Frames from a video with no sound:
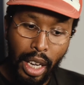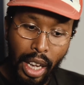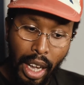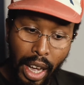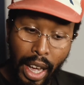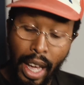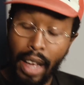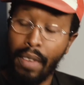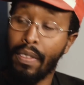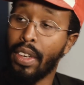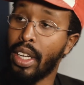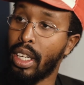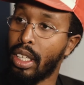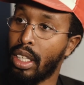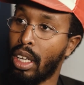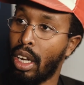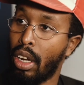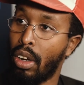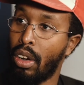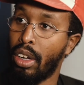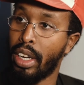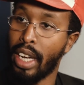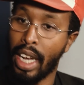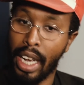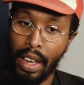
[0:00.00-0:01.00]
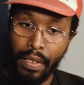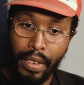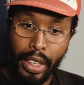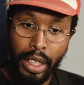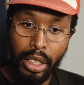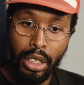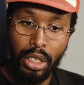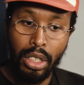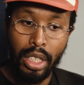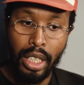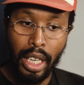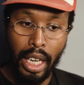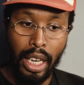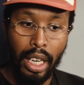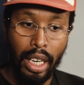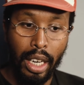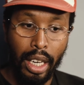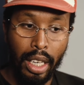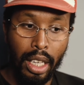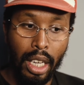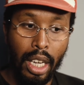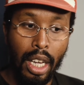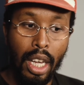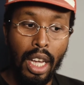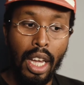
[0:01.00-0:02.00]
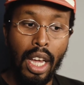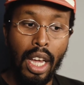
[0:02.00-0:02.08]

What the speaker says: having a dialogue, having to say like,